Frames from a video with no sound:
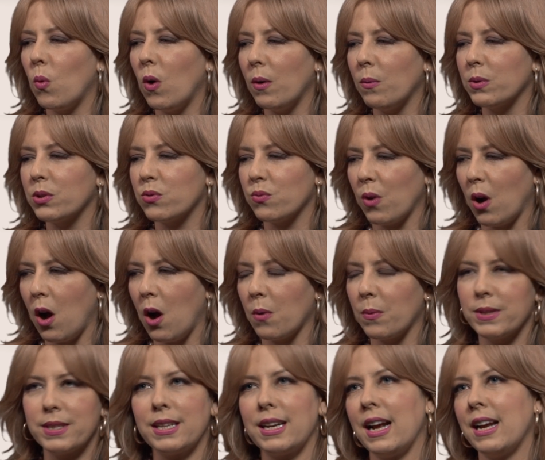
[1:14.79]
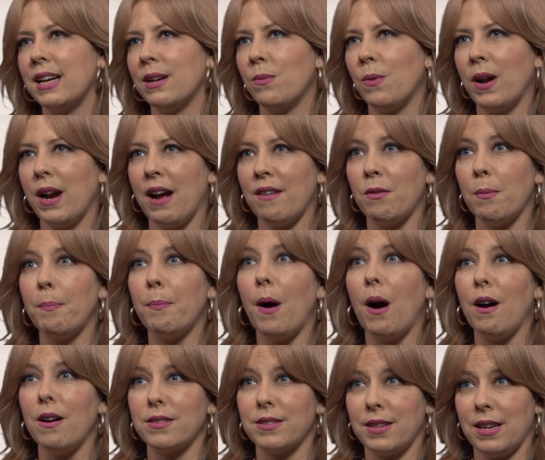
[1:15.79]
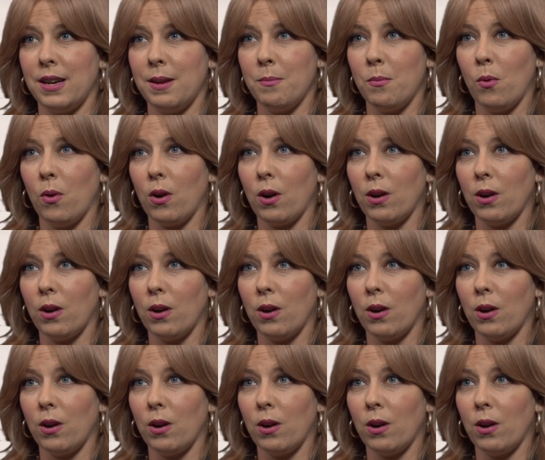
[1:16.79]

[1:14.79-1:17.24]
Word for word: What was wrong was that I didn't want to have a boss anymore.